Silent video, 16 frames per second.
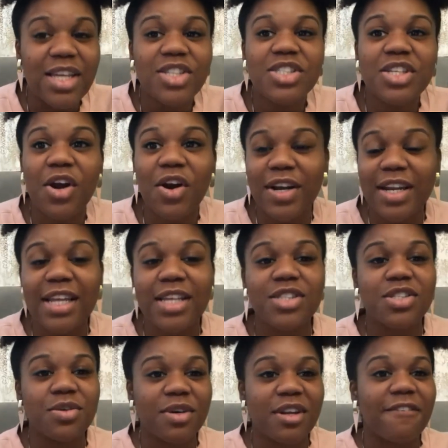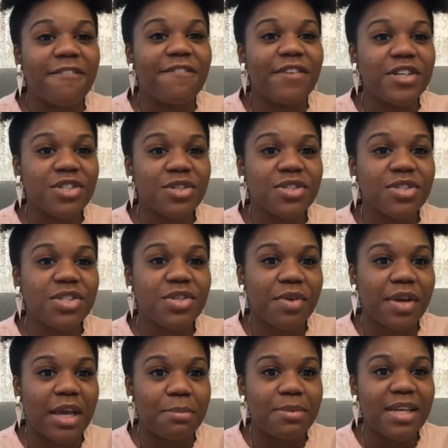turn it into an official
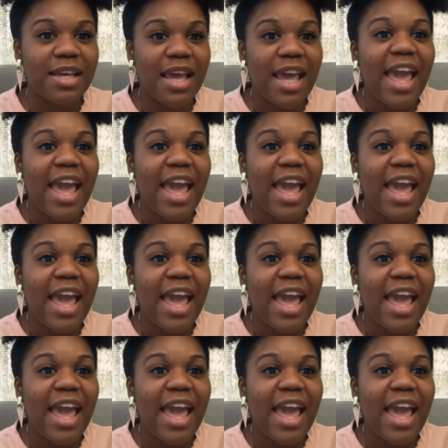script